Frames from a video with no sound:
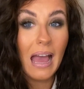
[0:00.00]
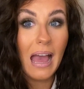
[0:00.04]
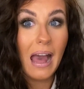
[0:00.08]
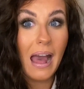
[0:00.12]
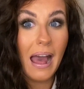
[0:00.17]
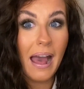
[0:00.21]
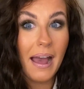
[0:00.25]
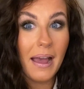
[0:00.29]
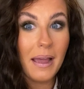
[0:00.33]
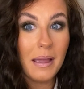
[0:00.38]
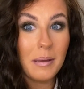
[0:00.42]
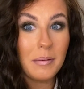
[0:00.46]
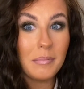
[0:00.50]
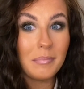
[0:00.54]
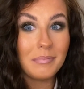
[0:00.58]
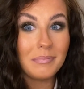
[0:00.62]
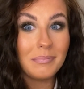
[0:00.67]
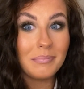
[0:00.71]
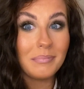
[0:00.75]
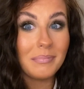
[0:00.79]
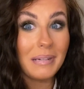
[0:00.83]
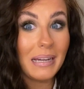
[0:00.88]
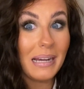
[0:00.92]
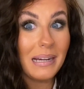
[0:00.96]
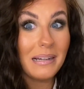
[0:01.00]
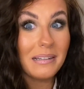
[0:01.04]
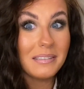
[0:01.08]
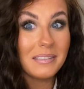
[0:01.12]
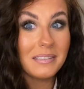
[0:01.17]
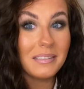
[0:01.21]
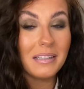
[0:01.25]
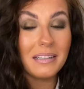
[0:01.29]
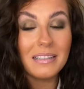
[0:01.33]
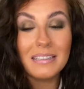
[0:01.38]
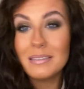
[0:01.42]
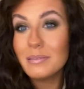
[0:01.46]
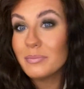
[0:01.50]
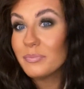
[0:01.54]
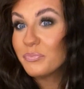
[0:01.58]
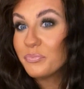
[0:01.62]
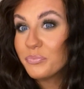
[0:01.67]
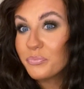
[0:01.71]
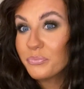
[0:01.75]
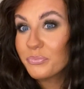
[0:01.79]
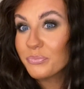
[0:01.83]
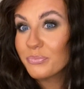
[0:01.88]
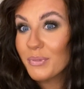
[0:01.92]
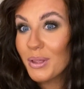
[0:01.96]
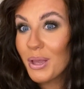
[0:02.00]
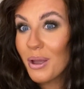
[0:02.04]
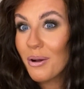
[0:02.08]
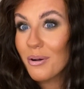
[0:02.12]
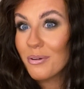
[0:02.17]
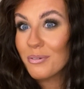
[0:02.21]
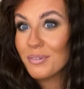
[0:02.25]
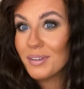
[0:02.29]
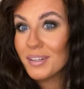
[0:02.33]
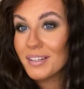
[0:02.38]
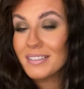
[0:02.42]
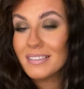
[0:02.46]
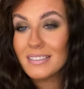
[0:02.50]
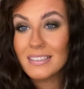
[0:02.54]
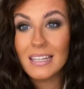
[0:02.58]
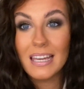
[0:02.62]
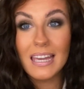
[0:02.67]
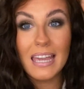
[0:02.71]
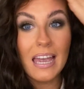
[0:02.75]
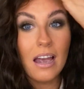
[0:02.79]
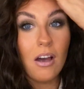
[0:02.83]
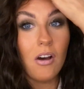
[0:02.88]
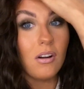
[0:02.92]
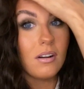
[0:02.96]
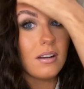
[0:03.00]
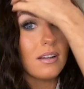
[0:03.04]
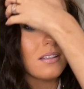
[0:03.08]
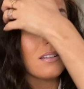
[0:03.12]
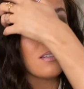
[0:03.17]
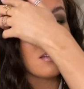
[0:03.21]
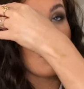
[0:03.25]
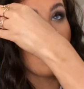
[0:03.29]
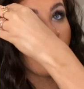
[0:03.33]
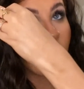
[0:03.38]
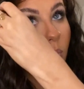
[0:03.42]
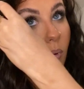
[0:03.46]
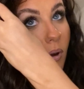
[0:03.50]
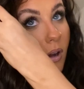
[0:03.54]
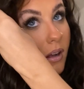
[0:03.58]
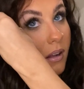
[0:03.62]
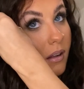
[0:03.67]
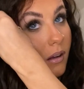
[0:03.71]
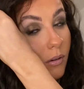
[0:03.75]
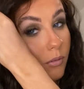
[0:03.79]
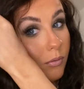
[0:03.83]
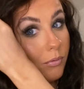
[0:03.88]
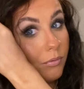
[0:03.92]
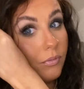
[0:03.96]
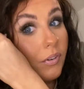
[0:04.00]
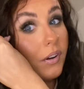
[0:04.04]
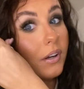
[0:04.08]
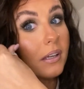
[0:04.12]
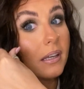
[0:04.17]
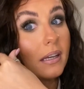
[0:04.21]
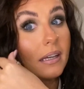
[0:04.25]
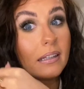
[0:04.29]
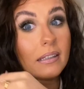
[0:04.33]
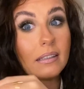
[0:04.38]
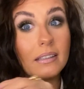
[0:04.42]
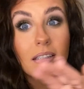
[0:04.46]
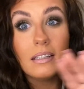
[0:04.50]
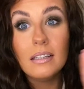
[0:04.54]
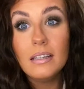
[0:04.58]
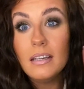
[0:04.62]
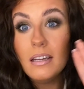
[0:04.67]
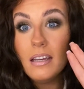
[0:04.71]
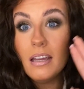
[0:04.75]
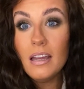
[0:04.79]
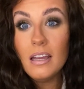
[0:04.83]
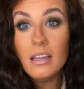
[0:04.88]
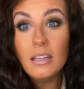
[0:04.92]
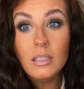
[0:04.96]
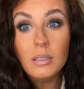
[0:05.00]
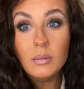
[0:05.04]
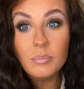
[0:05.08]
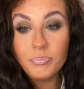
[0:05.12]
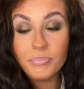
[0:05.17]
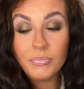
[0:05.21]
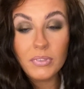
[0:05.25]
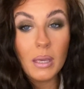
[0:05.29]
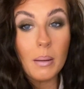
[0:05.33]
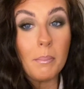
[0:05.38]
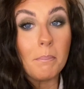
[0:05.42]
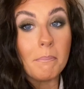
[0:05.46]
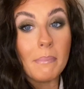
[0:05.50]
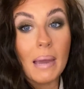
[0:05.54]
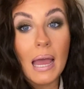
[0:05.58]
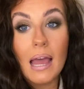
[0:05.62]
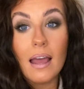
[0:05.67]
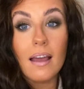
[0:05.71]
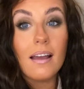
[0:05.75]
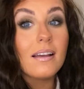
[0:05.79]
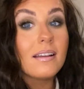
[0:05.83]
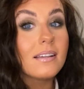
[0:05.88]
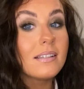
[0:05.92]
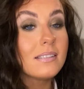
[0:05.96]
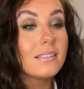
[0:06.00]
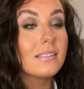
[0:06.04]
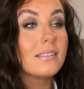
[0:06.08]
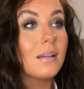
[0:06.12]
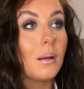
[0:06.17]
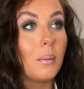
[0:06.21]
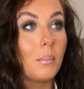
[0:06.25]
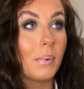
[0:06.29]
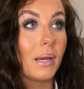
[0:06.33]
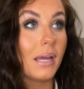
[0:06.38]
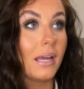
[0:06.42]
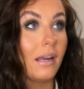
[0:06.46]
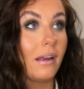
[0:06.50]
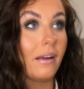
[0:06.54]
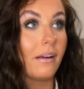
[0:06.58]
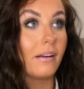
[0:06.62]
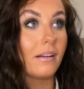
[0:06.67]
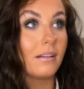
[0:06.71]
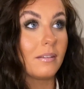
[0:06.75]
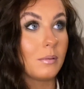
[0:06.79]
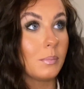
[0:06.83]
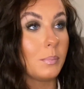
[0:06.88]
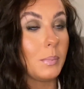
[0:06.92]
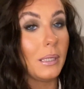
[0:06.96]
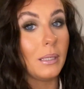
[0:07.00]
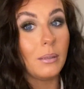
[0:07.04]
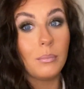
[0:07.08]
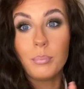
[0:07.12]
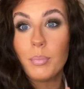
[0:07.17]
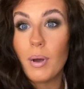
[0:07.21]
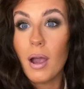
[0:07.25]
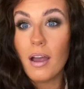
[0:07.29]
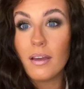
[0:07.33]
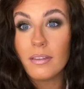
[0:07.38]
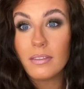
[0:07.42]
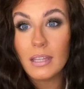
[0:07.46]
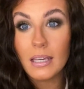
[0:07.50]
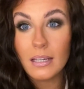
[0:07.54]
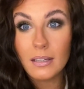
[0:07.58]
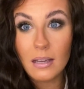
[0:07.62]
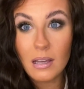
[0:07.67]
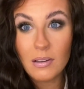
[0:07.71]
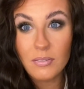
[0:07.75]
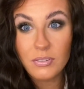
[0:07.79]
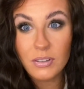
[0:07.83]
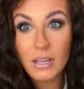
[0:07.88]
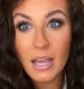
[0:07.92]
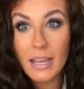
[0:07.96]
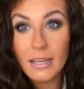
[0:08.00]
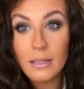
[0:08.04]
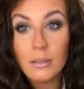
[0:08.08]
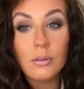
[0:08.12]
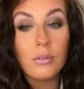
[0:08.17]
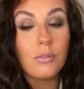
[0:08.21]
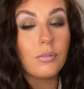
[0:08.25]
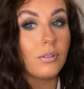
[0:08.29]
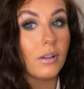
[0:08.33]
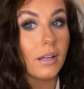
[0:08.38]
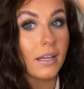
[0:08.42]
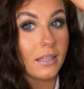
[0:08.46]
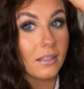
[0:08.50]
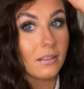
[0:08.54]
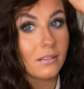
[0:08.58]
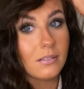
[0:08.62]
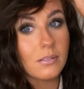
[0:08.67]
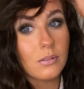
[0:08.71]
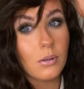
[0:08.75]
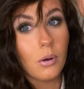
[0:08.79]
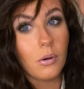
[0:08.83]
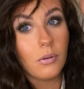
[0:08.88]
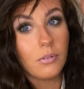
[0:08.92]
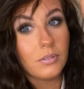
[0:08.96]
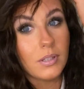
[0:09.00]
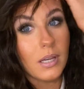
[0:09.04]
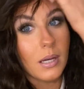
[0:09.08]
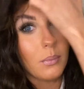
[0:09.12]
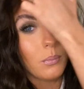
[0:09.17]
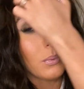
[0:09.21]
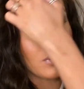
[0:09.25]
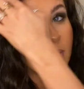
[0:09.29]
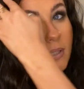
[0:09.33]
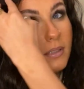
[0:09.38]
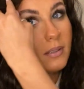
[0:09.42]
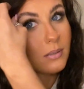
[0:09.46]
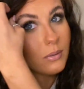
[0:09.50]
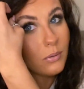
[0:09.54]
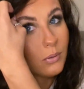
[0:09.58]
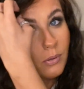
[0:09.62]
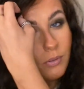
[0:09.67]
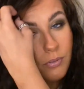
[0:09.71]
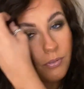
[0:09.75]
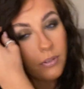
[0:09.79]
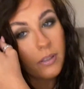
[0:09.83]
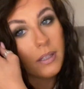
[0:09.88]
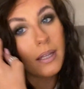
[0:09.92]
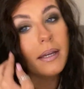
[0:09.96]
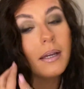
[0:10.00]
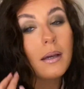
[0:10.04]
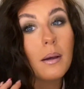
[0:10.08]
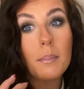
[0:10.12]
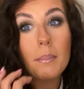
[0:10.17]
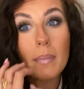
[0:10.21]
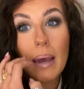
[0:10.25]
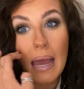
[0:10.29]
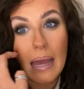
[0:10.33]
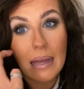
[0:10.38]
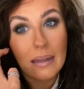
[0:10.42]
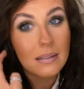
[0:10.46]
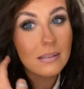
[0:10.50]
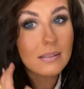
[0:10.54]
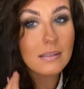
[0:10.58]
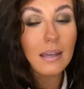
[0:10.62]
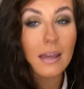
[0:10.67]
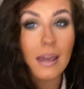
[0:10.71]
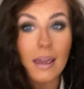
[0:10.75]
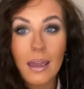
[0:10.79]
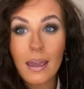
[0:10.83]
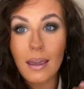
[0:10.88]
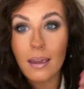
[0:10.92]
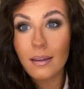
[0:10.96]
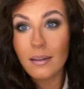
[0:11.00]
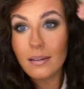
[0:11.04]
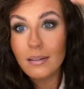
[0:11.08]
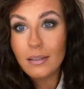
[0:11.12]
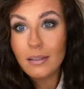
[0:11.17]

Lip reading: my hair's done. Obviously. Honestly, what a fucking mess my hair has been. But I think I've kind of like solved it. I wanted to go for like a messy